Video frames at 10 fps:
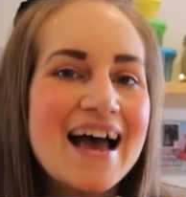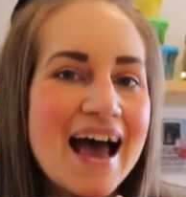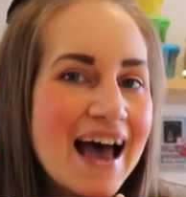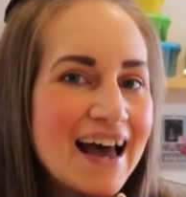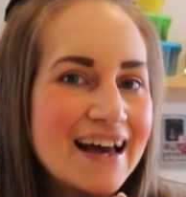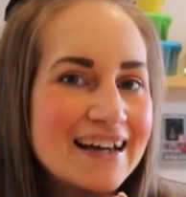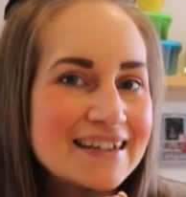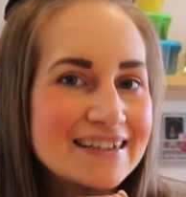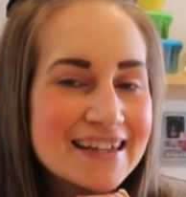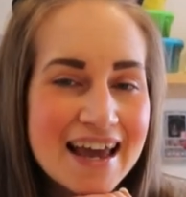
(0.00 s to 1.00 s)

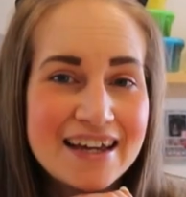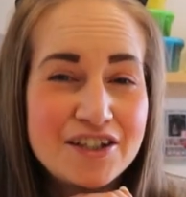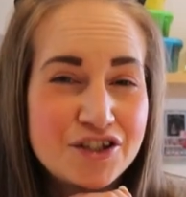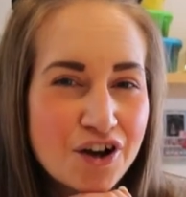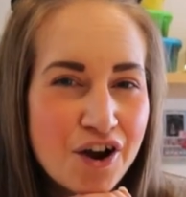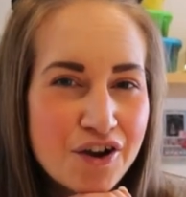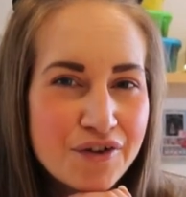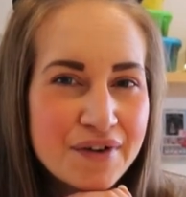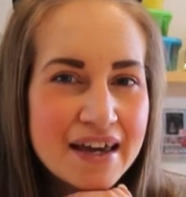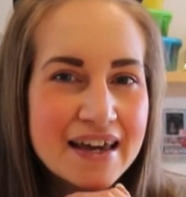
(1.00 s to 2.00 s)
and a
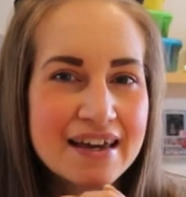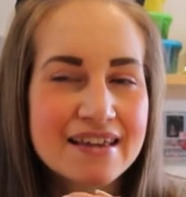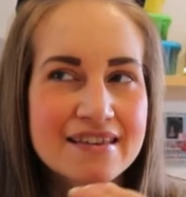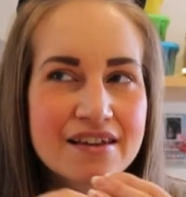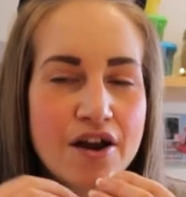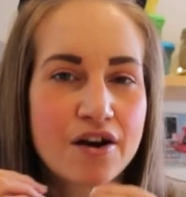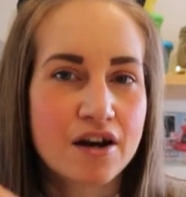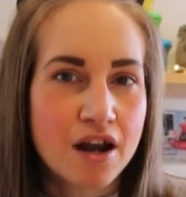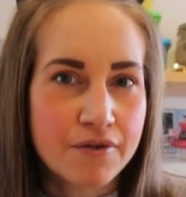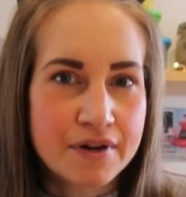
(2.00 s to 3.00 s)
dough is
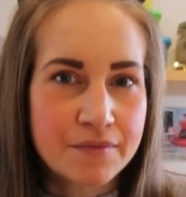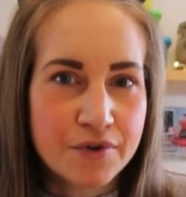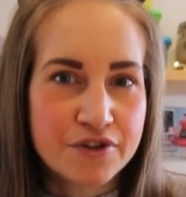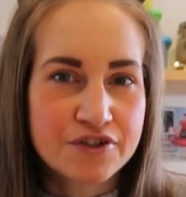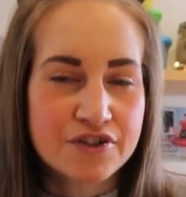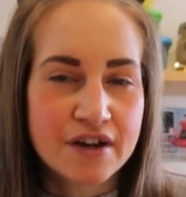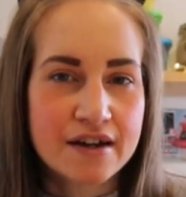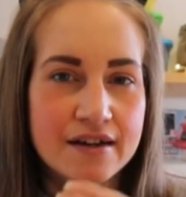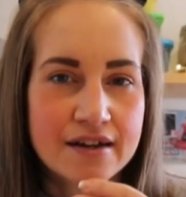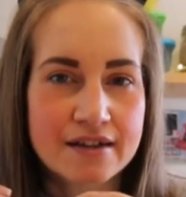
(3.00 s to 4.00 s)
low in
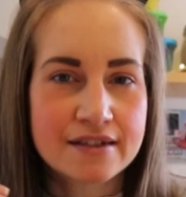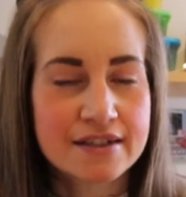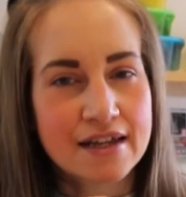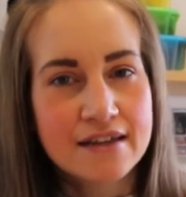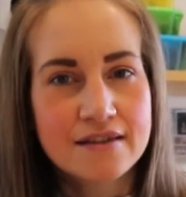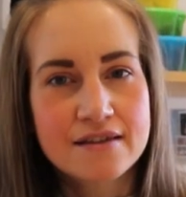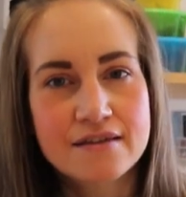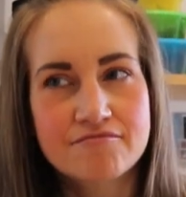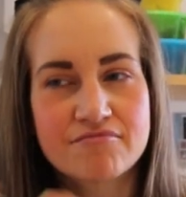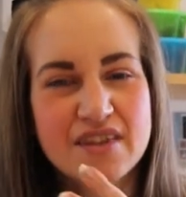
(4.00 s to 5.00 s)
moisture and
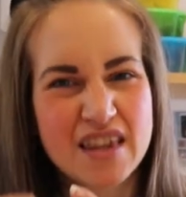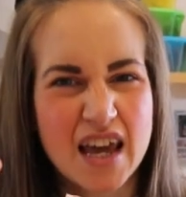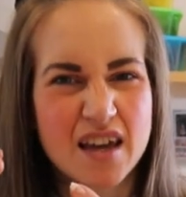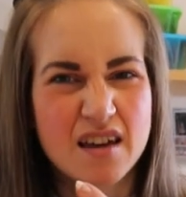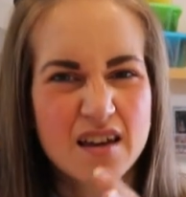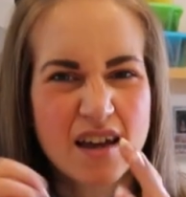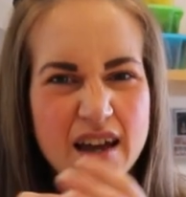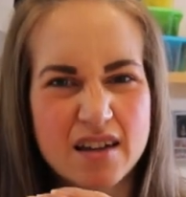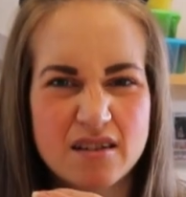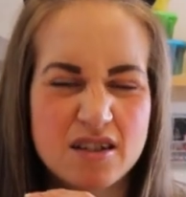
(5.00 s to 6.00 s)
hence thick
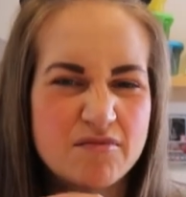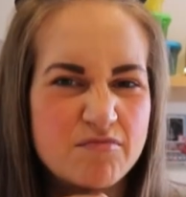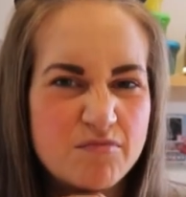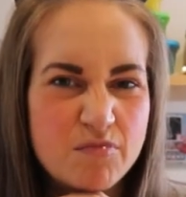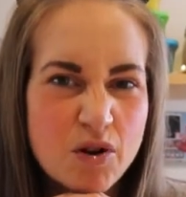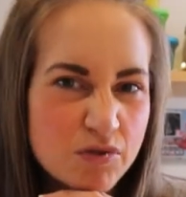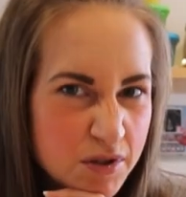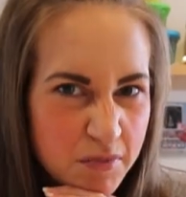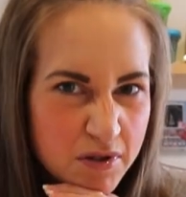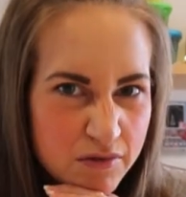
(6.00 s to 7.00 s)
and
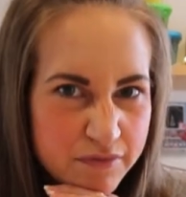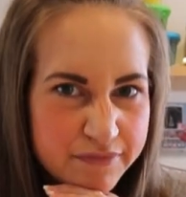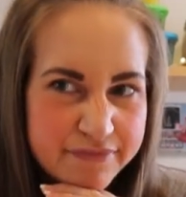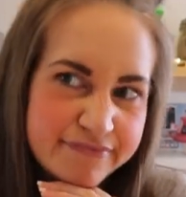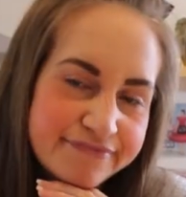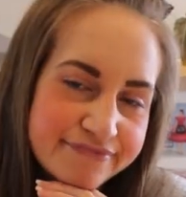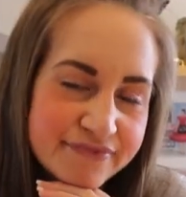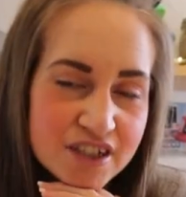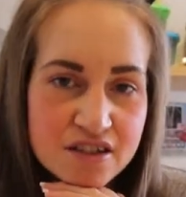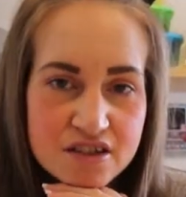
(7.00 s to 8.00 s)
moldable,
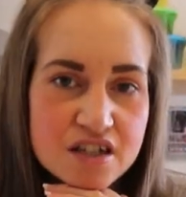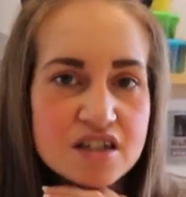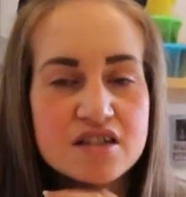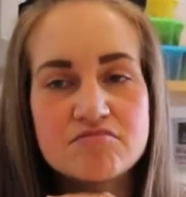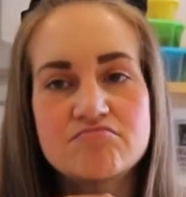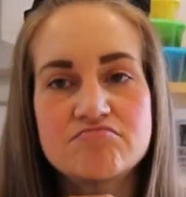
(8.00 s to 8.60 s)
such as